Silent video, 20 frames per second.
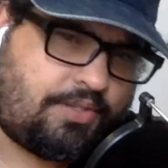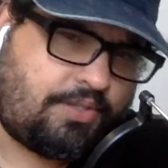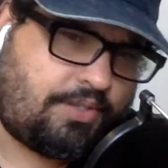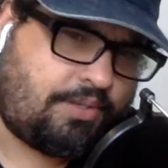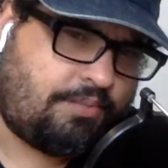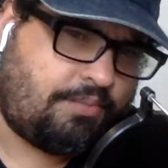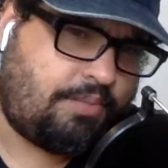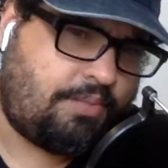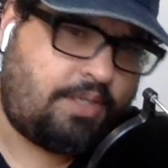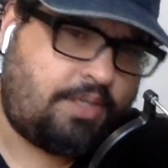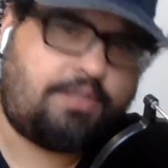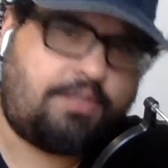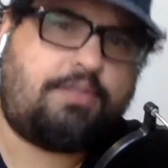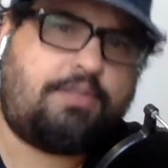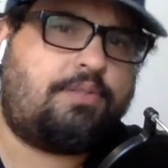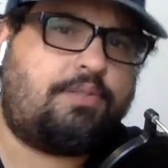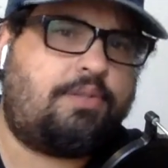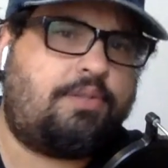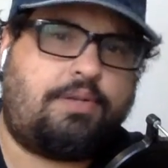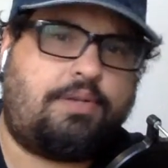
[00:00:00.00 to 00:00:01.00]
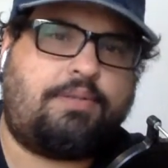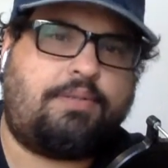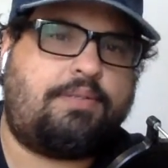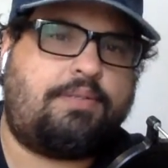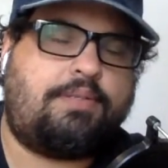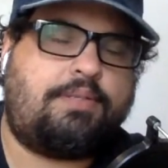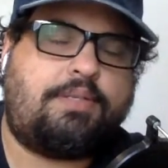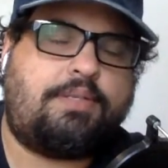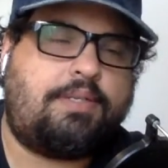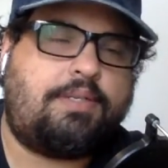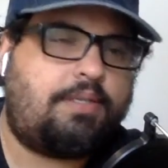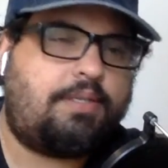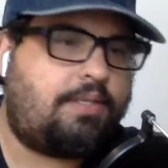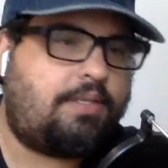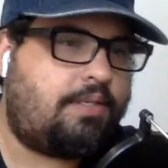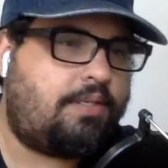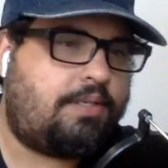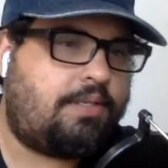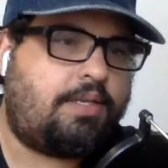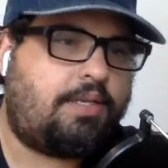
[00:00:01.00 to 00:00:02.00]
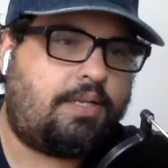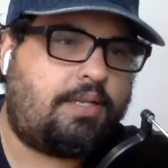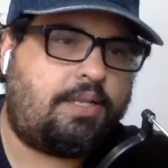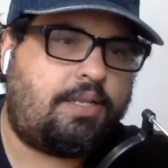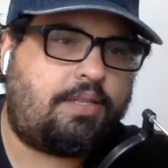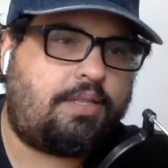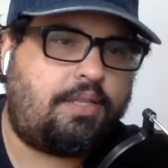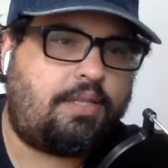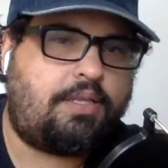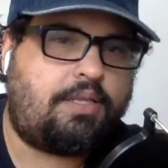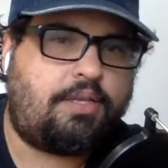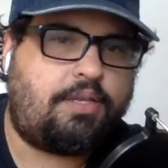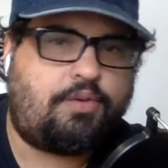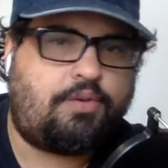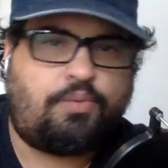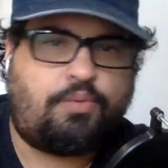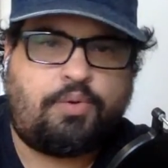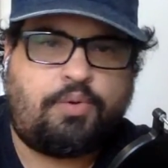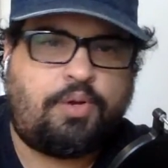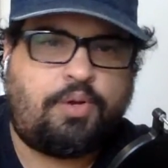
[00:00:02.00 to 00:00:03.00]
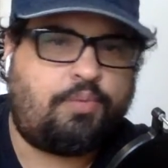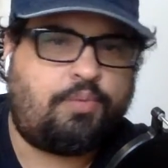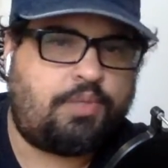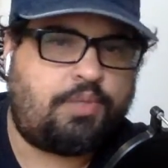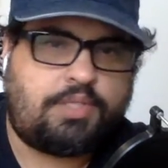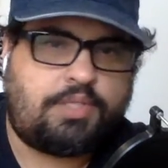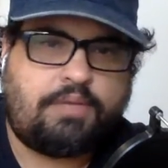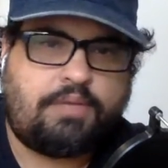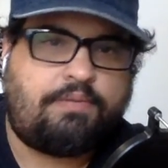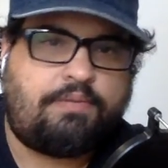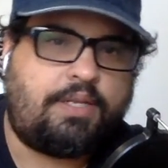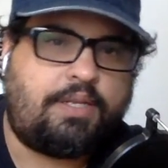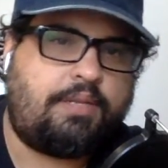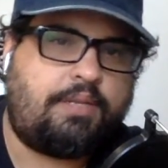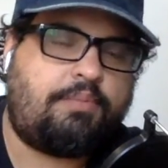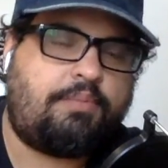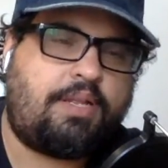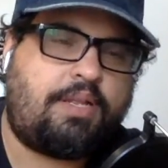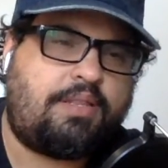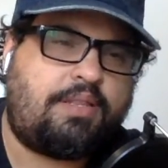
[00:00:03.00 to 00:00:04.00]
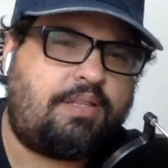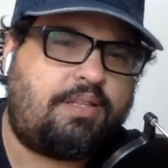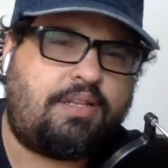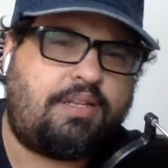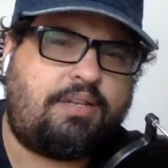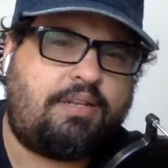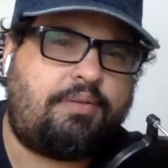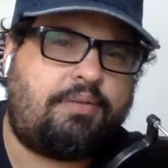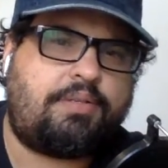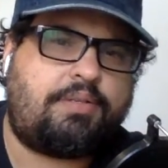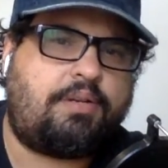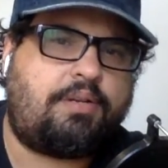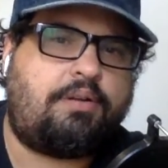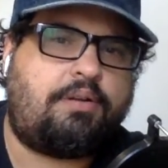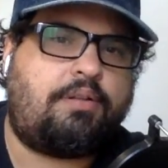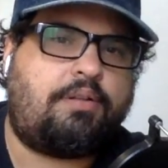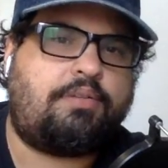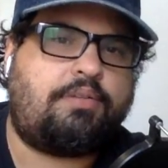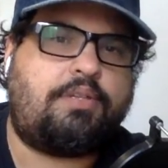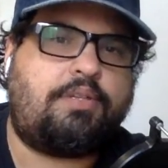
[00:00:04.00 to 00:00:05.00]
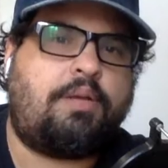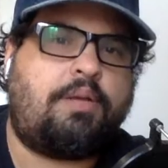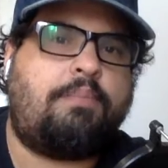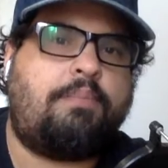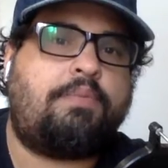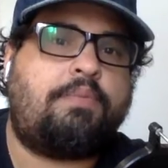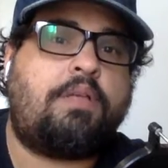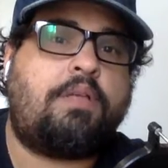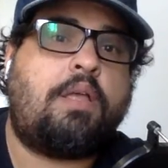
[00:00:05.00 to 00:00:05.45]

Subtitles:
an amazing song. And I think he co-wrote it with Jeff Lynne, but I think the lyrics are all Tom's.